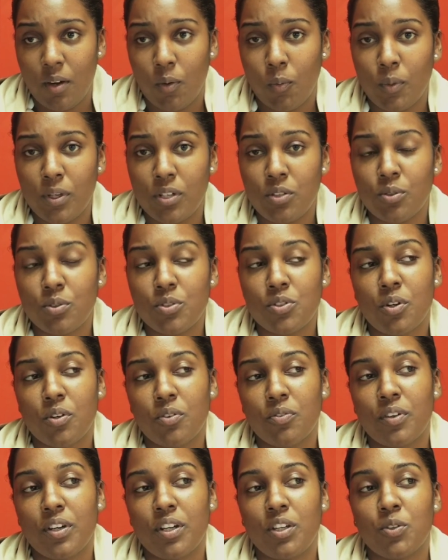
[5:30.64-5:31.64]
We don't
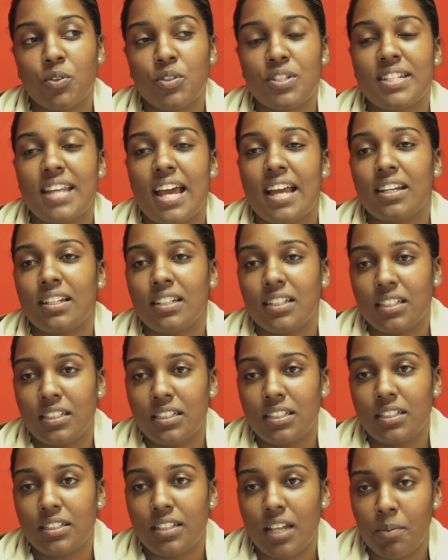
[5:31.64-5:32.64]
offer your standard
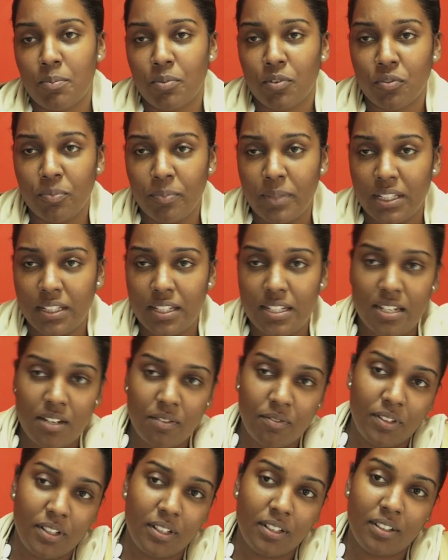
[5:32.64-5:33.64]
type of meal that
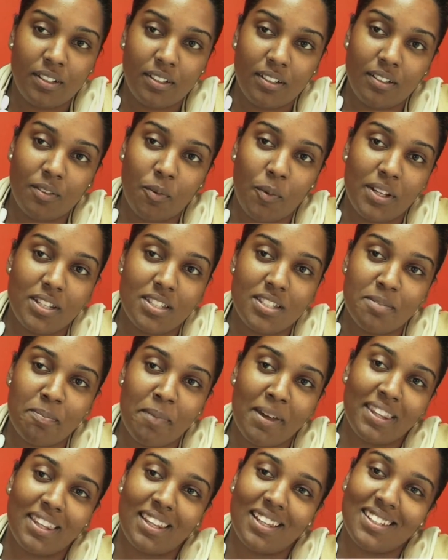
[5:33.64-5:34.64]
everyone's
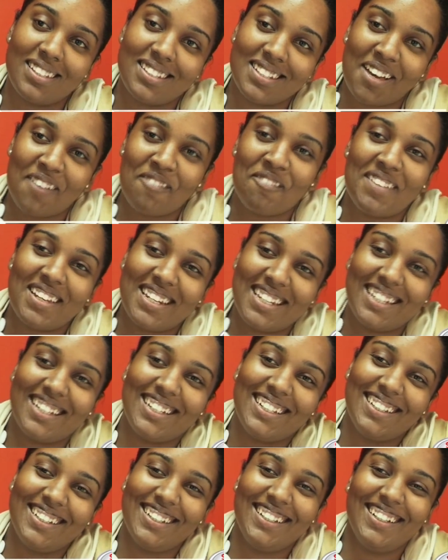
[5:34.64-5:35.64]
mother's company,
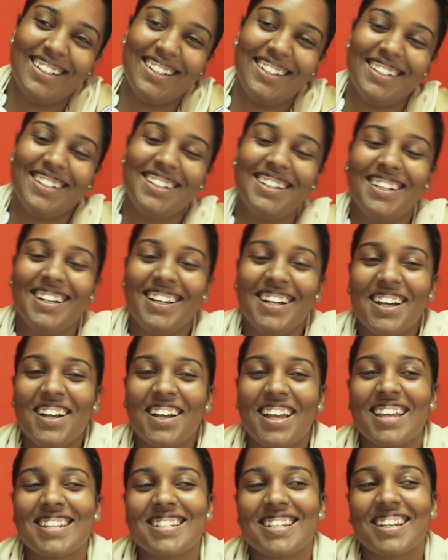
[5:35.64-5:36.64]

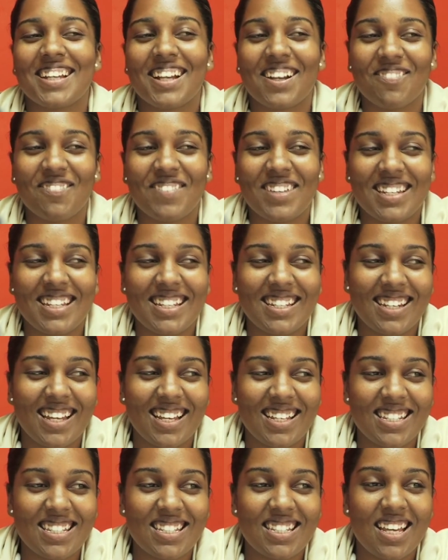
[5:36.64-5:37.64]
catering company,
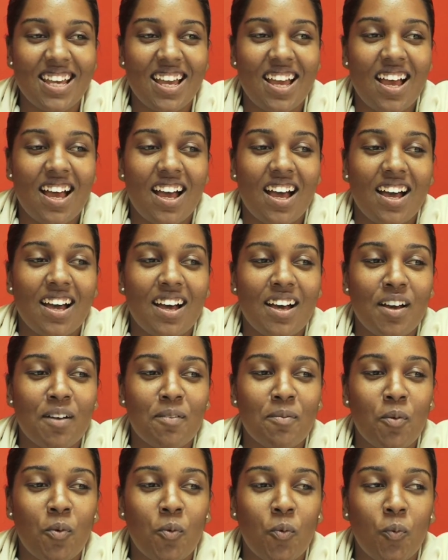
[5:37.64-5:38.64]
does.
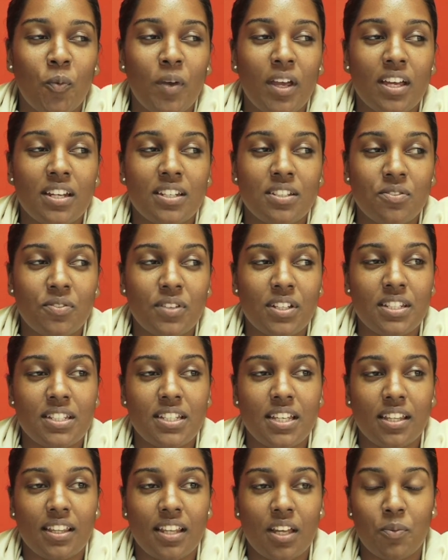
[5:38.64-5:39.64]
Um, we are different
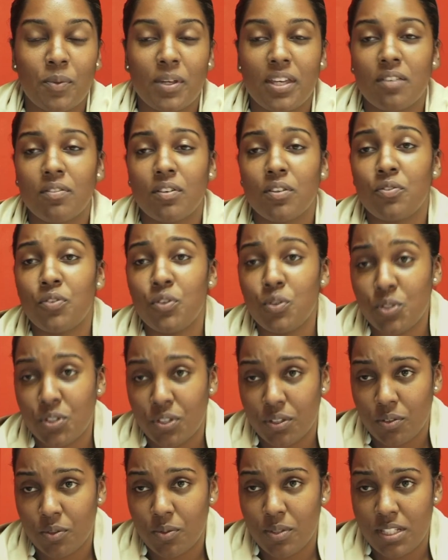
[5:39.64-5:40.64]
in that we give a
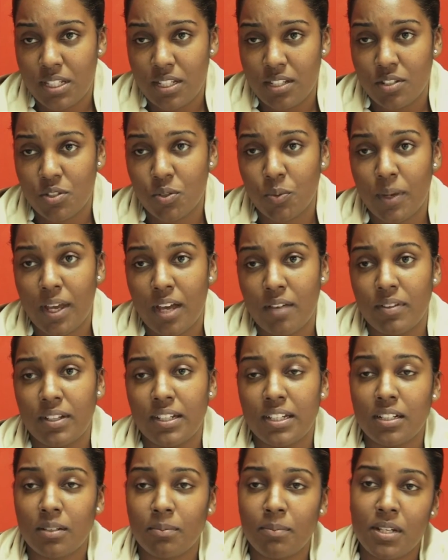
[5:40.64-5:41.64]
fusion cuisine. So we have a
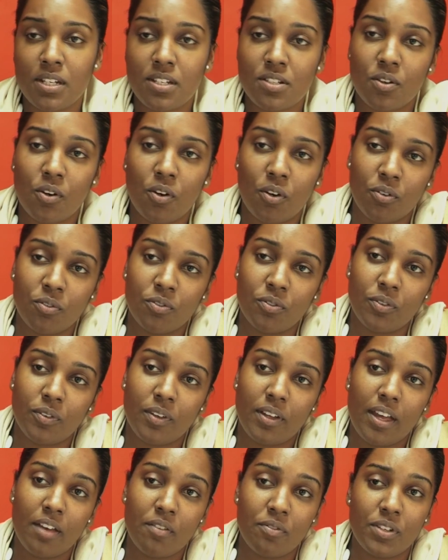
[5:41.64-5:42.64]
little bit of
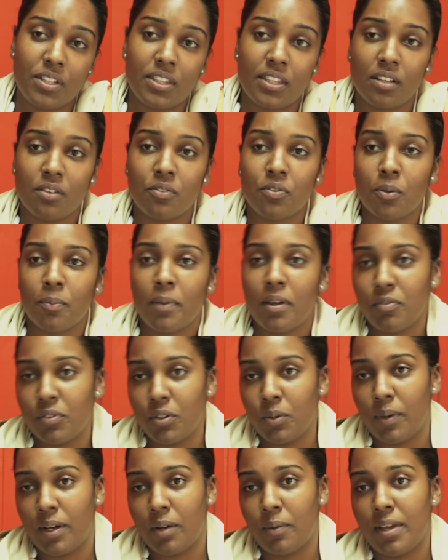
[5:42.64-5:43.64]
everything from
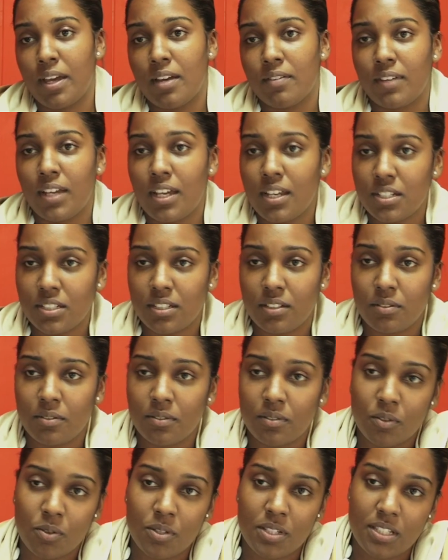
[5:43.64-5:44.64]
everywhere. We have Asian
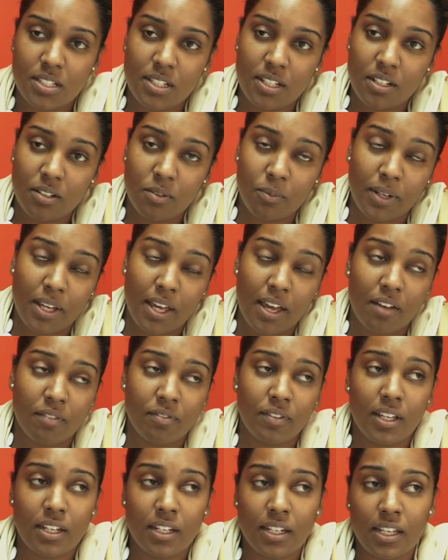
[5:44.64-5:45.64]
cuisine, we
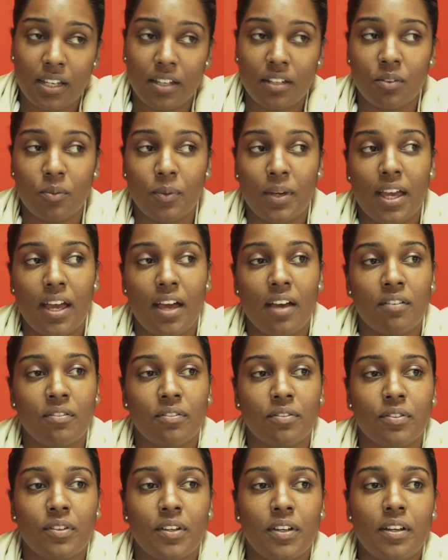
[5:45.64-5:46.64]
have Indian, we
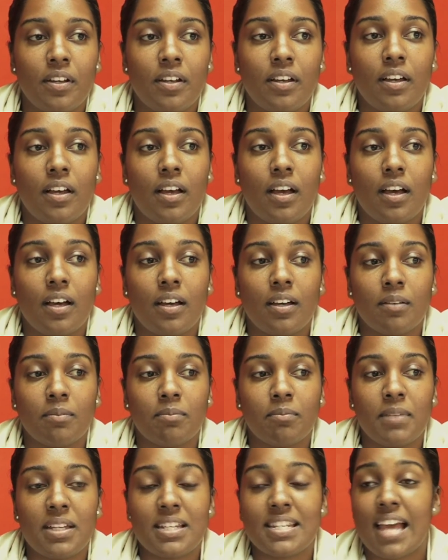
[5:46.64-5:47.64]
have
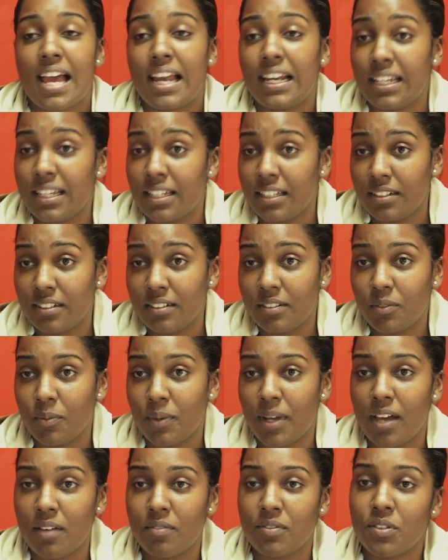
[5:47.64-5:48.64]
um, Italian.
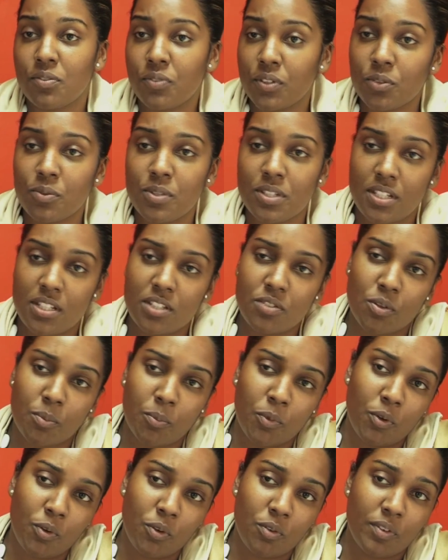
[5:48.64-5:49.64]
We have different cuisines
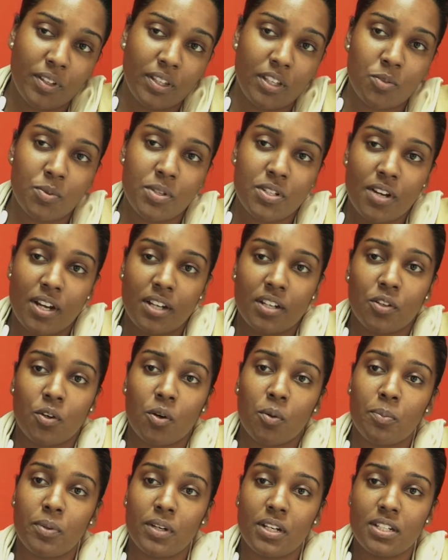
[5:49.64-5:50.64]
from all over that we try and
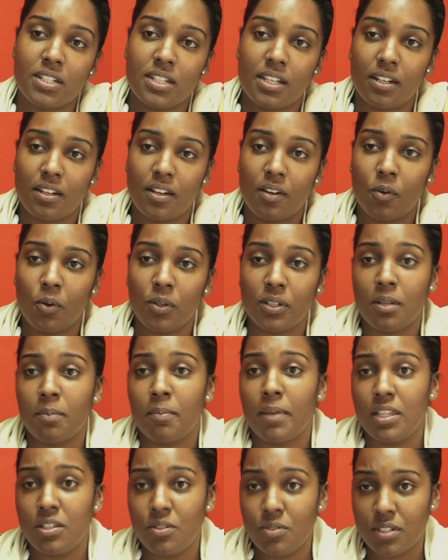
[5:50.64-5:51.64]
incorporate in all the
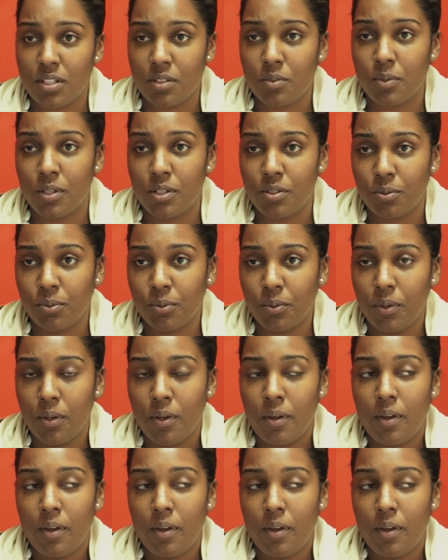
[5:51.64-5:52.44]
menus that we do.